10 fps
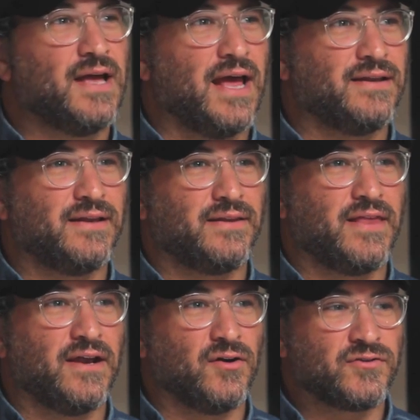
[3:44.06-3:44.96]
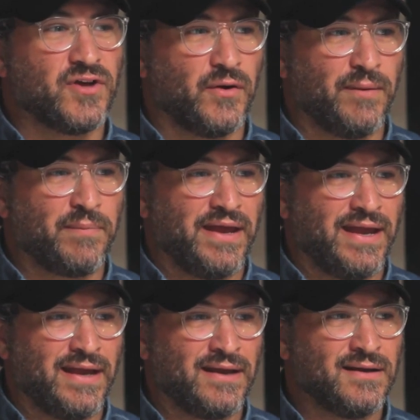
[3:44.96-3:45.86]
and then also it
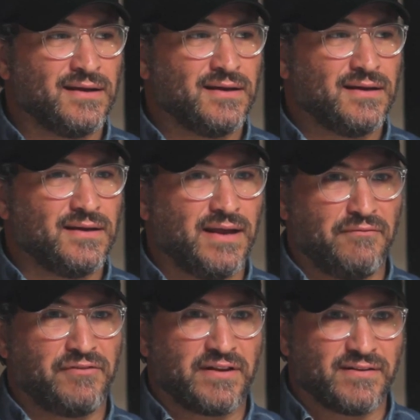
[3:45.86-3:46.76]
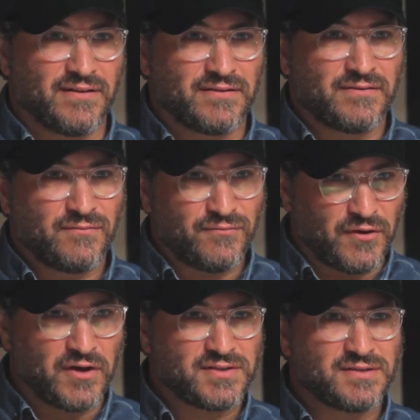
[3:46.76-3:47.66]
being Netflix's
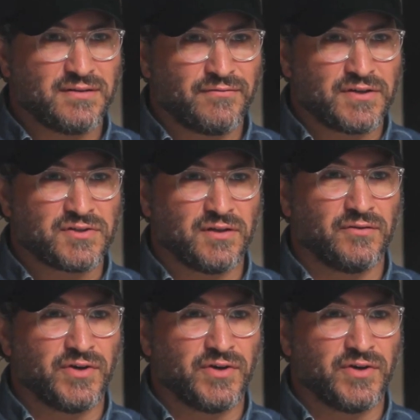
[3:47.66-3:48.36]
first official